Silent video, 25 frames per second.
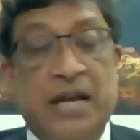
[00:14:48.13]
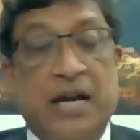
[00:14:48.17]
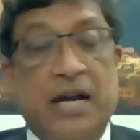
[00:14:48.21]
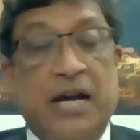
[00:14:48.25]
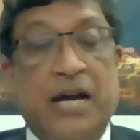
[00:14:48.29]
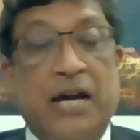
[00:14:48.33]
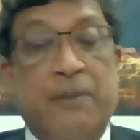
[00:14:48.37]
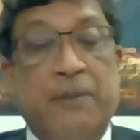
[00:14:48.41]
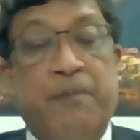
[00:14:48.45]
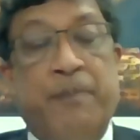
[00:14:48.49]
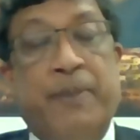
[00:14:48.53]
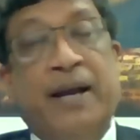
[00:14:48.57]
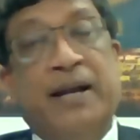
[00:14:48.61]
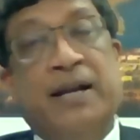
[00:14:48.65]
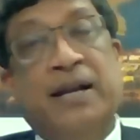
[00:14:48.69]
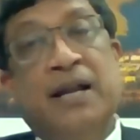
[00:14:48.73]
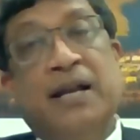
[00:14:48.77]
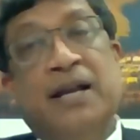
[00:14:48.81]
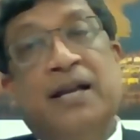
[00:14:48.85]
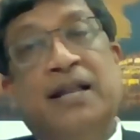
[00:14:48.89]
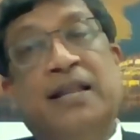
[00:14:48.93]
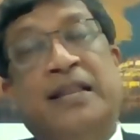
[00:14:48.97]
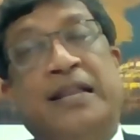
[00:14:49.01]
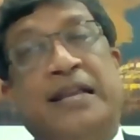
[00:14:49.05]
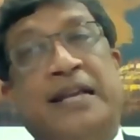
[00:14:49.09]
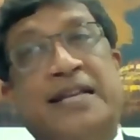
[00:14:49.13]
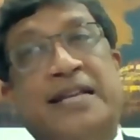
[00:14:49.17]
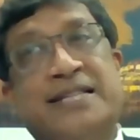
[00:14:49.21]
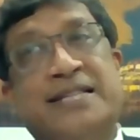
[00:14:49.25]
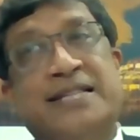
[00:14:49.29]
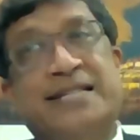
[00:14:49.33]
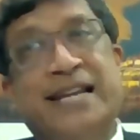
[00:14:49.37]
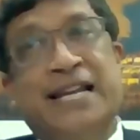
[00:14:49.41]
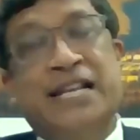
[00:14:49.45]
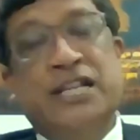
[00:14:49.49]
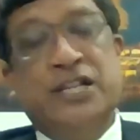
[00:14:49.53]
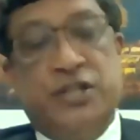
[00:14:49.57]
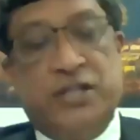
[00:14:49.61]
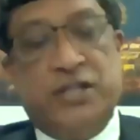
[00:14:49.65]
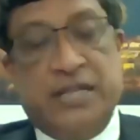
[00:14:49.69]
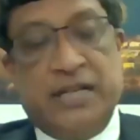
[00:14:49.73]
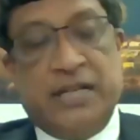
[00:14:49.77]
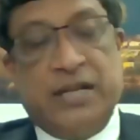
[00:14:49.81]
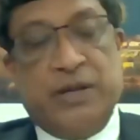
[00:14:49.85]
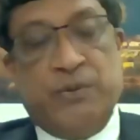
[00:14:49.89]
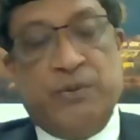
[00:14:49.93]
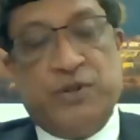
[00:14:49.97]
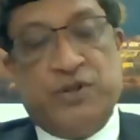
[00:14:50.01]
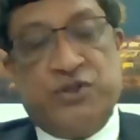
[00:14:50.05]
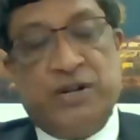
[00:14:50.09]
Uh, but the essence that
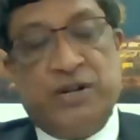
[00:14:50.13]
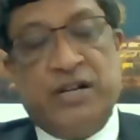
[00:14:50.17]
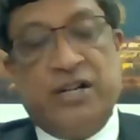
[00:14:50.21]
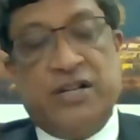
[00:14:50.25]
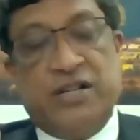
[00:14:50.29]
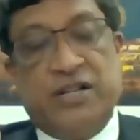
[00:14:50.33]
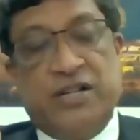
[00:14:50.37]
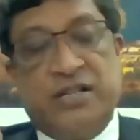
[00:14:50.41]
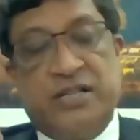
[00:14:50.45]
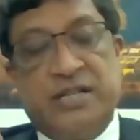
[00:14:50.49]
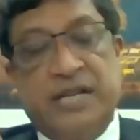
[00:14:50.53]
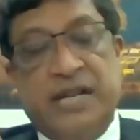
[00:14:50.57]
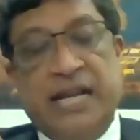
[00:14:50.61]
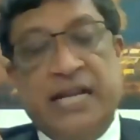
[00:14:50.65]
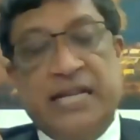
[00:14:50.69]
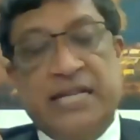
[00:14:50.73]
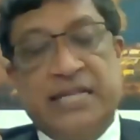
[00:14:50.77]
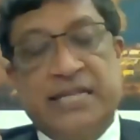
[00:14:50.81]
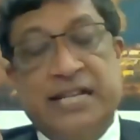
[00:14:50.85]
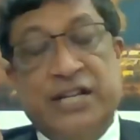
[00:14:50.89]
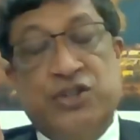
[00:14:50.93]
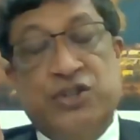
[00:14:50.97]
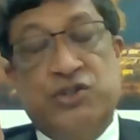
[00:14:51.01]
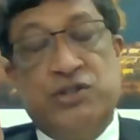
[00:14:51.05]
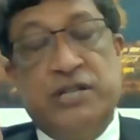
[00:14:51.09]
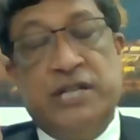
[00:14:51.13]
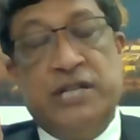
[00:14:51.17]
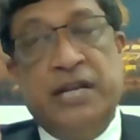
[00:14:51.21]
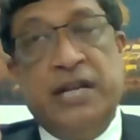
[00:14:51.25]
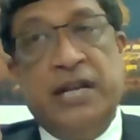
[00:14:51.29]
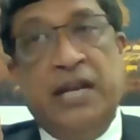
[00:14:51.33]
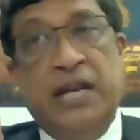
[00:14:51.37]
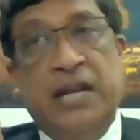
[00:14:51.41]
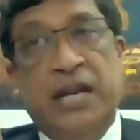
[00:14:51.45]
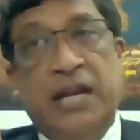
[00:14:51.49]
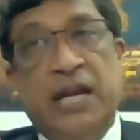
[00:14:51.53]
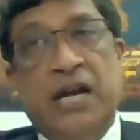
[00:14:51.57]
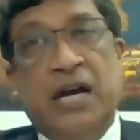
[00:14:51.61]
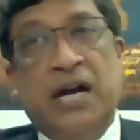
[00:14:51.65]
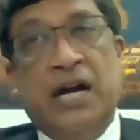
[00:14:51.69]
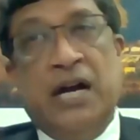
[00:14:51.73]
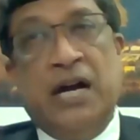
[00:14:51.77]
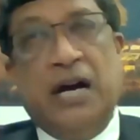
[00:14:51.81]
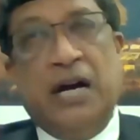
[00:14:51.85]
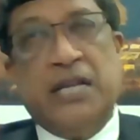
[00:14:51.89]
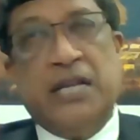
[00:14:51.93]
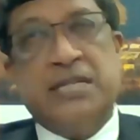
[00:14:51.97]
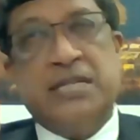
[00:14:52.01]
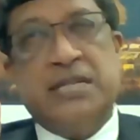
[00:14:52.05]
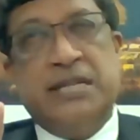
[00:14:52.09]
I was trying to say is that today,
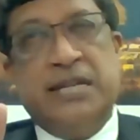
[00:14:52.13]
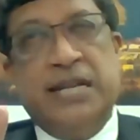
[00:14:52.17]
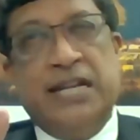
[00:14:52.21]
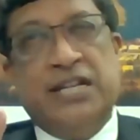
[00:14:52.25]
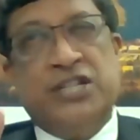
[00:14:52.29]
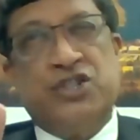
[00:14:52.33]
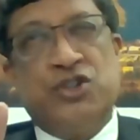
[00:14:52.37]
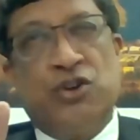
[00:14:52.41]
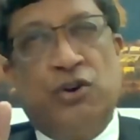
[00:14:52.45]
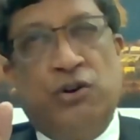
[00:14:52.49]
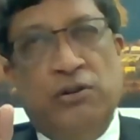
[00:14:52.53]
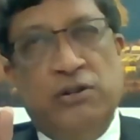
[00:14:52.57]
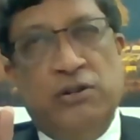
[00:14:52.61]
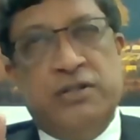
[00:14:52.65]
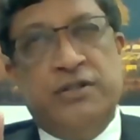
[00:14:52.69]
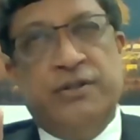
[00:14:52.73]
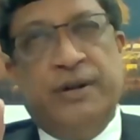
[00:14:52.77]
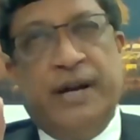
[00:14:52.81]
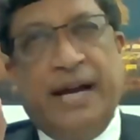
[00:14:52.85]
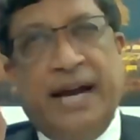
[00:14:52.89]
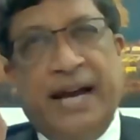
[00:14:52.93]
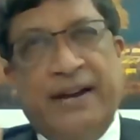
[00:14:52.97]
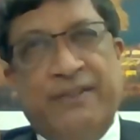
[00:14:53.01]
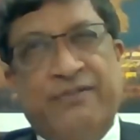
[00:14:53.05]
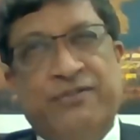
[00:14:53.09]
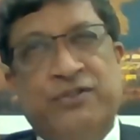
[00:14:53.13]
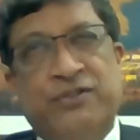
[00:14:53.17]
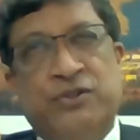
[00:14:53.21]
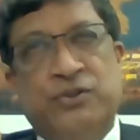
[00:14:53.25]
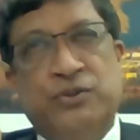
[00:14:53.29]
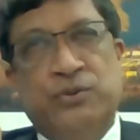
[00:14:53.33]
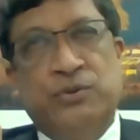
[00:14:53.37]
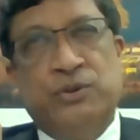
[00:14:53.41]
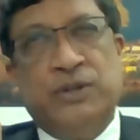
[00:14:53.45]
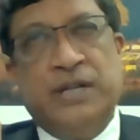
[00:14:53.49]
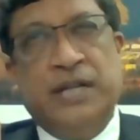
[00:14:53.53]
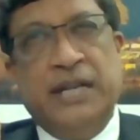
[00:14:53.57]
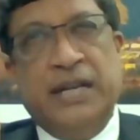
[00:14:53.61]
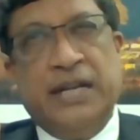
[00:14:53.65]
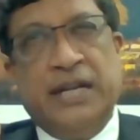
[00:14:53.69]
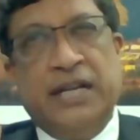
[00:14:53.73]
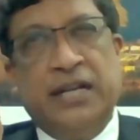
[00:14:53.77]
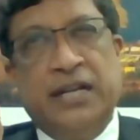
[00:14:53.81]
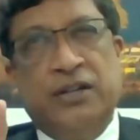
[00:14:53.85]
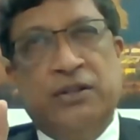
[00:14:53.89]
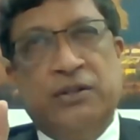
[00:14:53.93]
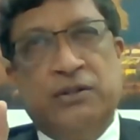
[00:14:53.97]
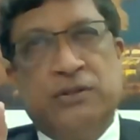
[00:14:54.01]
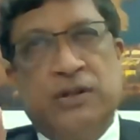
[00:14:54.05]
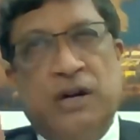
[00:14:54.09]
uh, states also have to take
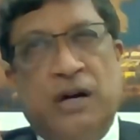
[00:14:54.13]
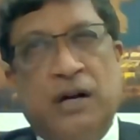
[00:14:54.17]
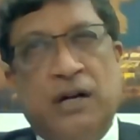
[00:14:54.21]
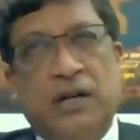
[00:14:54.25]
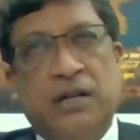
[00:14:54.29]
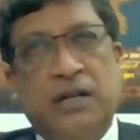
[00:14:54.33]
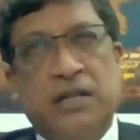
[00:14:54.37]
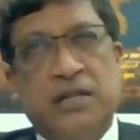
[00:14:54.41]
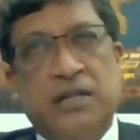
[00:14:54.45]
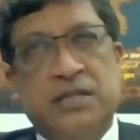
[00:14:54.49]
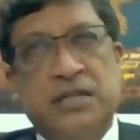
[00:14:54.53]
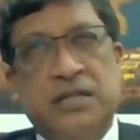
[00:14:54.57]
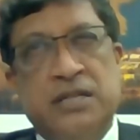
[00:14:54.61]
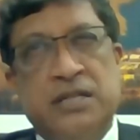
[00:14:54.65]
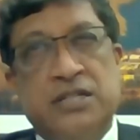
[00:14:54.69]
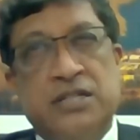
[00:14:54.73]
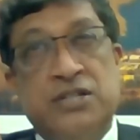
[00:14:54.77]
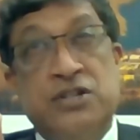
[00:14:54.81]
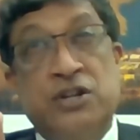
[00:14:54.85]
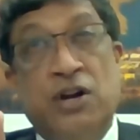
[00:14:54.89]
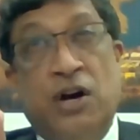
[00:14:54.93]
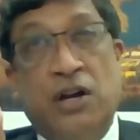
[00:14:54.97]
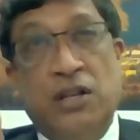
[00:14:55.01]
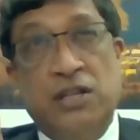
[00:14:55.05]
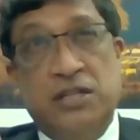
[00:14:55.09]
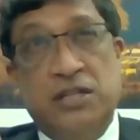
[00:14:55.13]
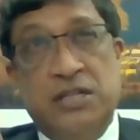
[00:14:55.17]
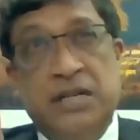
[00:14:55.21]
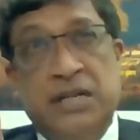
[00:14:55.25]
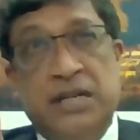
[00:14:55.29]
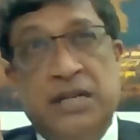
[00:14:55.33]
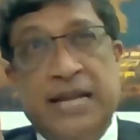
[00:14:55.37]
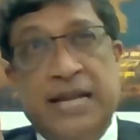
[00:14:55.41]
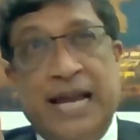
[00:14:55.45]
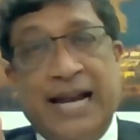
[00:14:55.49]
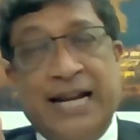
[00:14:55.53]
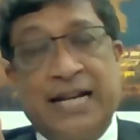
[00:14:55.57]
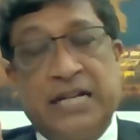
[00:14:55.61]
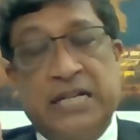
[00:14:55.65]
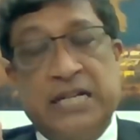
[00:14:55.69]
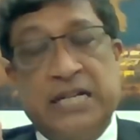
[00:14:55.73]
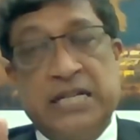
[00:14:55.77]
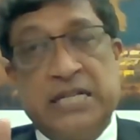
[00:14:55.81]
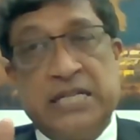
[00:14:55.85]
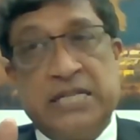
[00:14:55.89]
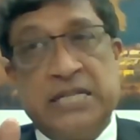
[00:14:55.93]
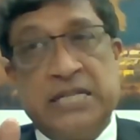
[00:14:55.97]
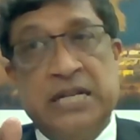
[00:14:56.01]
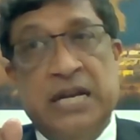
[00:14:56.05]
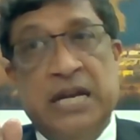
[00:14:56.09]
into cognizance non-state
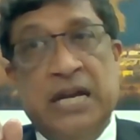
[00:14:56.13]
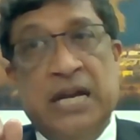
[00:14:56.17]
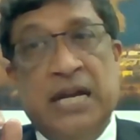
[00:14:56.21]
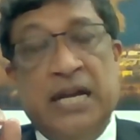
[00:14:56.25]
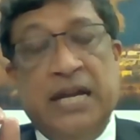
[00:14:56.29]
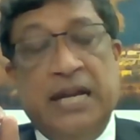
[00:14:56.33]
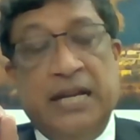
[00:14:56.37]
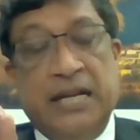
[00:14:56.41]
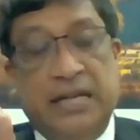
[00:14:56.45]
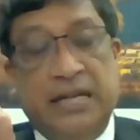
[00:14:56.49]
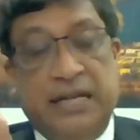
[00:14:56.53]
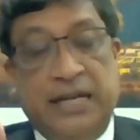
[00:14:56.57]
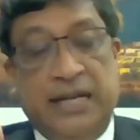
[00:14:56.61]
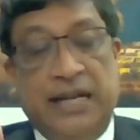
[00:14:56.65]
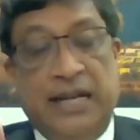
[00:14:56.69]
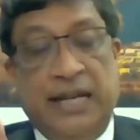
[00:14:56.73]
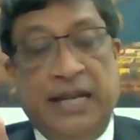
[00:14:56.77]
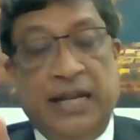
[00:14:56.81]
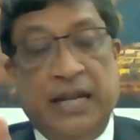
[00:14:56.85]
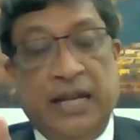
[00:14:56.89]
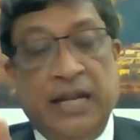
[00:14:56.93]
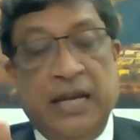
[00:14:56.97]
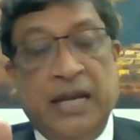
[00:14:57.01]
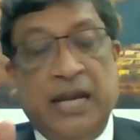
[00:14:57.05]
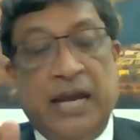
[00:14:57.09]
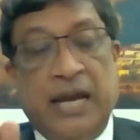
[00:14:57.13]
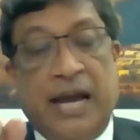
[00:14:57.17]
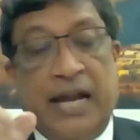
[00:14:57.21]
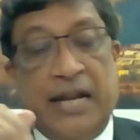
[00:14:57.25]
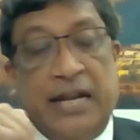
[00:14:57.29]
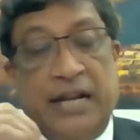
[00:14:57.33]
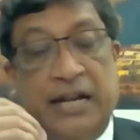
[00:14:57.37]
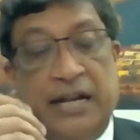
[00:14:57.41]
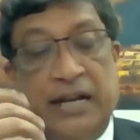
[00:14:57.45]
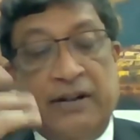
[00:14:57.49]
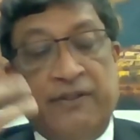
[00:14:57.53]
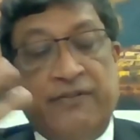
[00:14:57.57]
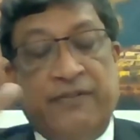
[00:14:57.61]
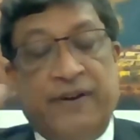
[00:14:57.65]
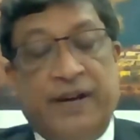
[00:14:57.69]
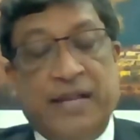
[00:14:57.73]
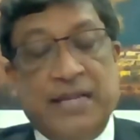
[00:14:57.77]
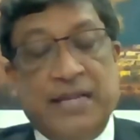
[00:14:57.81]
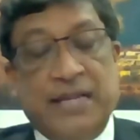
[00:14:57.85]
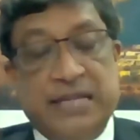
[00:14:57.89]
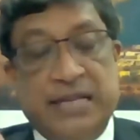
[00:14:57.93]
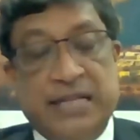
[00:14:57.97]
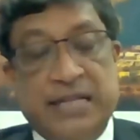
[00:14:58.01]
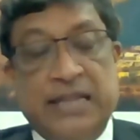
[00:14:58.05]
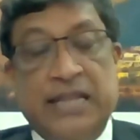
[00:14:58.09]
actors in dealing and in
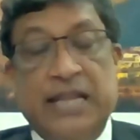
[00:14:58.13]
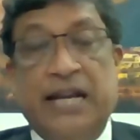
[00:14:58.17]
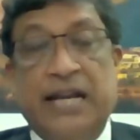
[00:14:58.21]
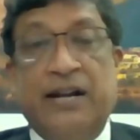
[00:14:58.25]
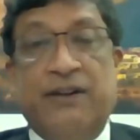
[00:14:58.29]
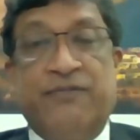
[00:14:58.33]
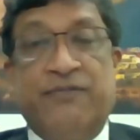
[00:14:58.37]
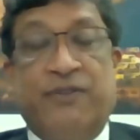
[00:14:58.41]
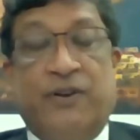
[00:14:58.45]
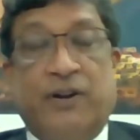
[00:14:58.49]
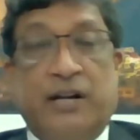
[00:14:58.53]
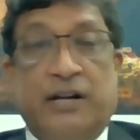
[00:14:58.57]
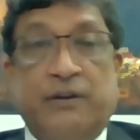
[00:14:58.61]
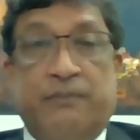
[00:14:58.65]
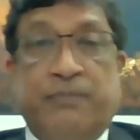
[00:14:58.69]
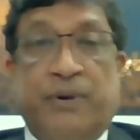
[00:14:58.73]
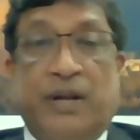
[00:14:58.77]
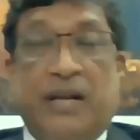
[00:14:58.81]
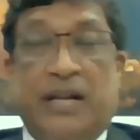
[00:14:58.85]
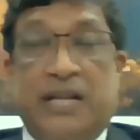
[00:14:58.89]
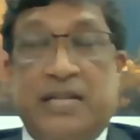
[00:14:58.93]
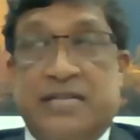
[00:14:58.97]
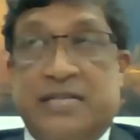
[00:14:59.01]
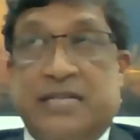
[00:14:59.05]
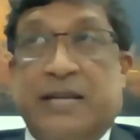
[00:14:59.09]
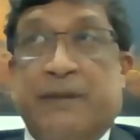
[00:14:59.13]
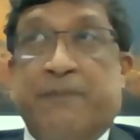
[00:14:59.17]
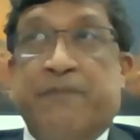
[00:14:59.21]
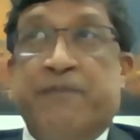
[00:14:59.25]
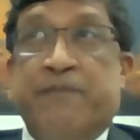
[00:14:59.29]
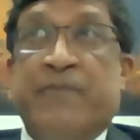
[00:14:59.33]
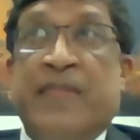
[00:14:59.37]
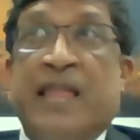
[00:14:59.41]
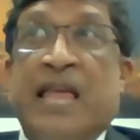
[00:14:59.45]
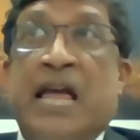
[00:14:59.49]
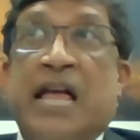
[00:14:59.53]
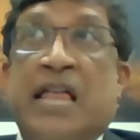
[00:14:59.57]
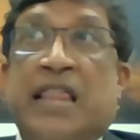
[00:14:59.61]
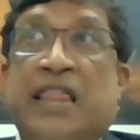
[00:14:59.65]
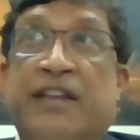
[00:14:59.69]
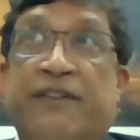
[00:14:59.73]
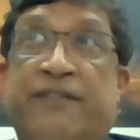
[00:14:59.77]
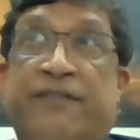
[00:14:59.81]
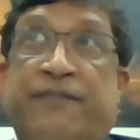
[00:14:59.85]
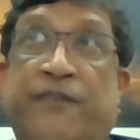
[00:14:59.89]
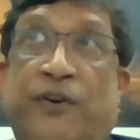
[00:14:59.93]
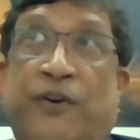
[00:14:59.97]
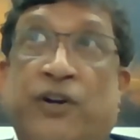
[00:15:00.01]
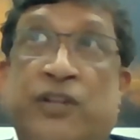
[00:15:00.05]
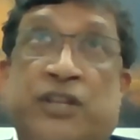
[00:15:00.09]
advancing their foreign policy. The
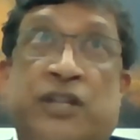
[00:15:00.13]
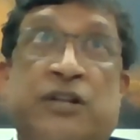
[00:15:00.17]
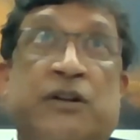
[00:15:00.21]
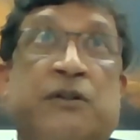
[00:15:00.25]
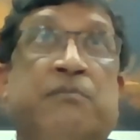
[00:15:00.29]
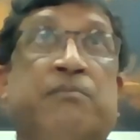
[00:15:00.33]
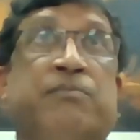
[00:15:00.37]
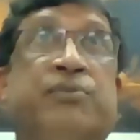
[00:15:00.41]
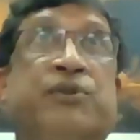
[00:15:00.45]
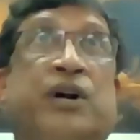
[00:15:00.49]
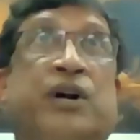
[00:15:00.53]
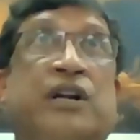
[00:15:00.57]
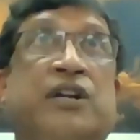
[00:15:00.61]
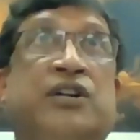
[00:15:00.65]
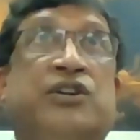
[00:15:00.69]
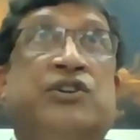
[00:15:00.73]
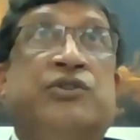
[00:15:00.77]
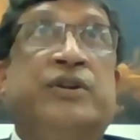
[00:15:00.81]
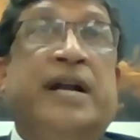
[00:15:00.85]
fourth broad